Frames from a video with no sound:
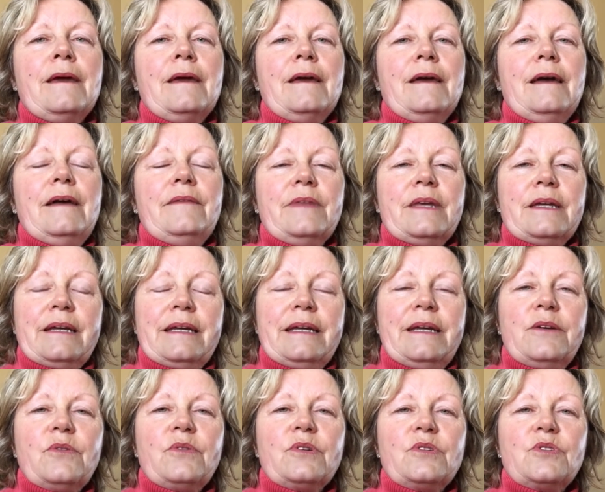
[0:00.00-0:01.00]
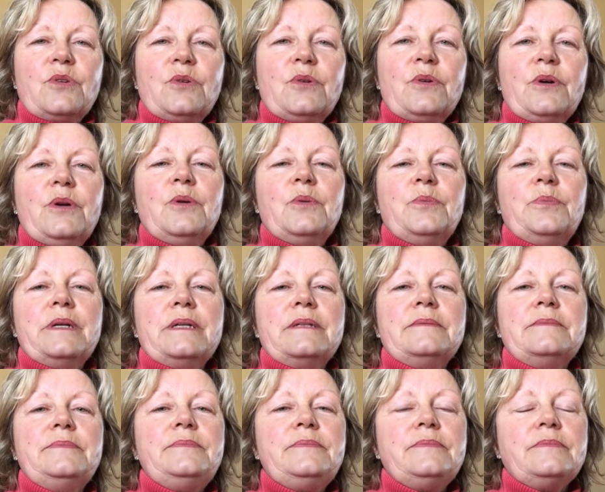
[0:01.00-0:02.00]
And then I hear the door
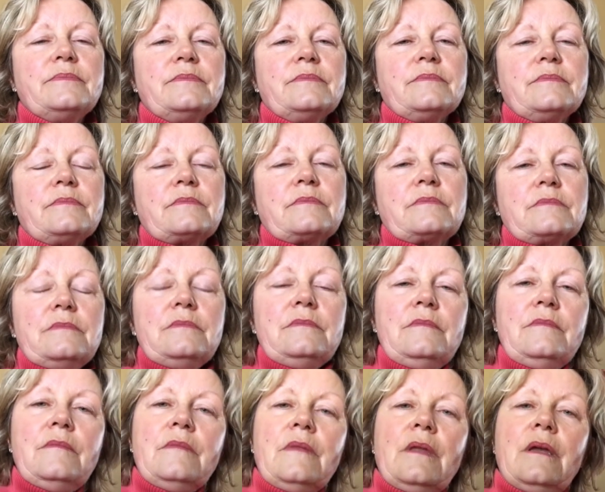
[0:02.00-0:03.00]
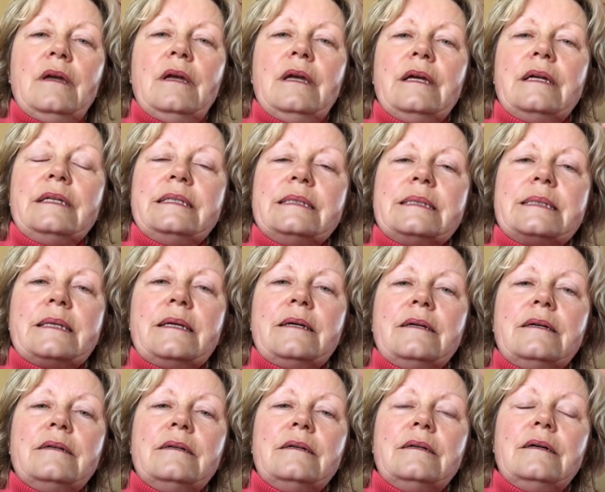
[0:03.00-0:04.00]
open, and it's
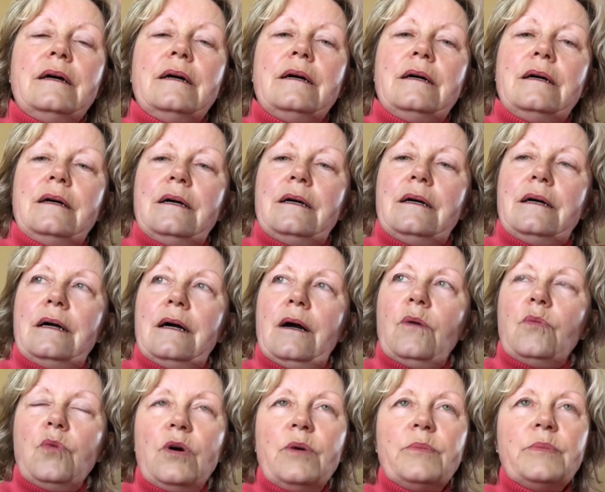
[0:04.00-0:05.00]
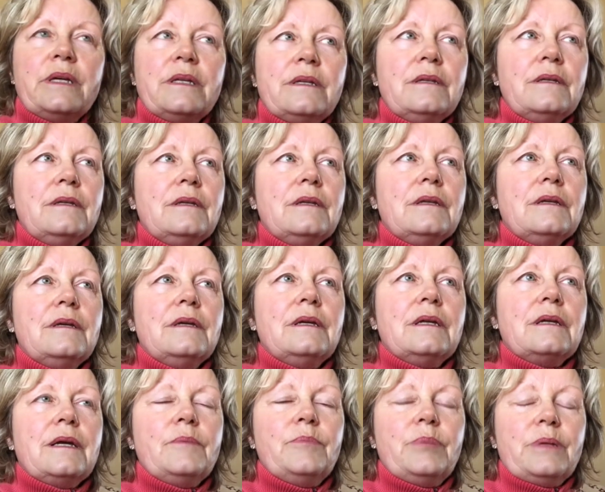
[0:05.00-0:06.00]
a woman, and
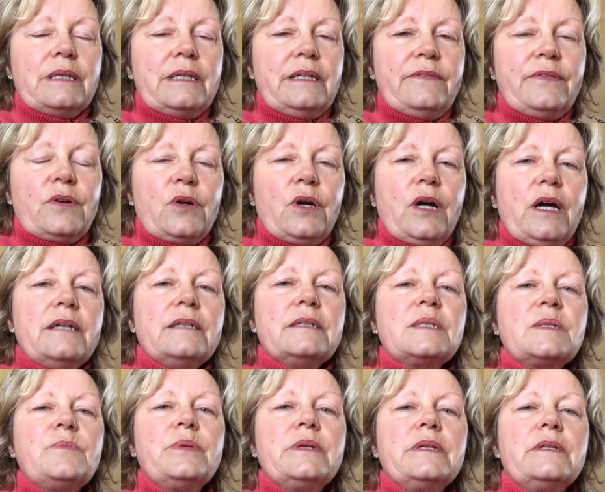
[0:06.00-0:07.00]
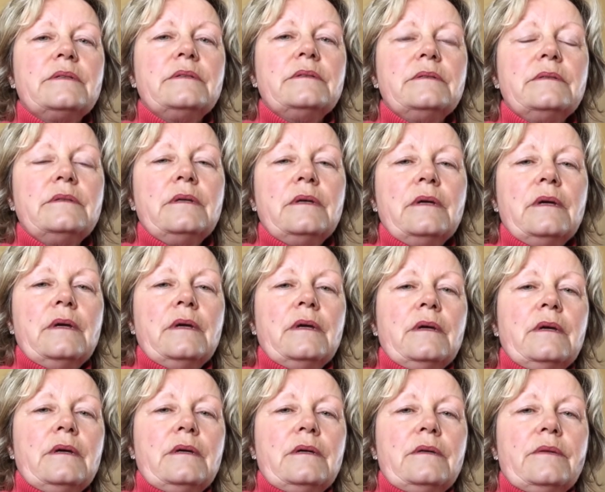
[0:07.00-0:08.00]
I believe her husband,
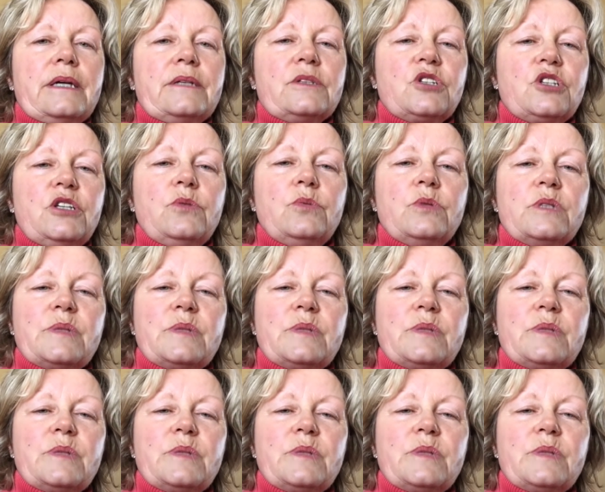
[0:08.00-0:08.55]
that she was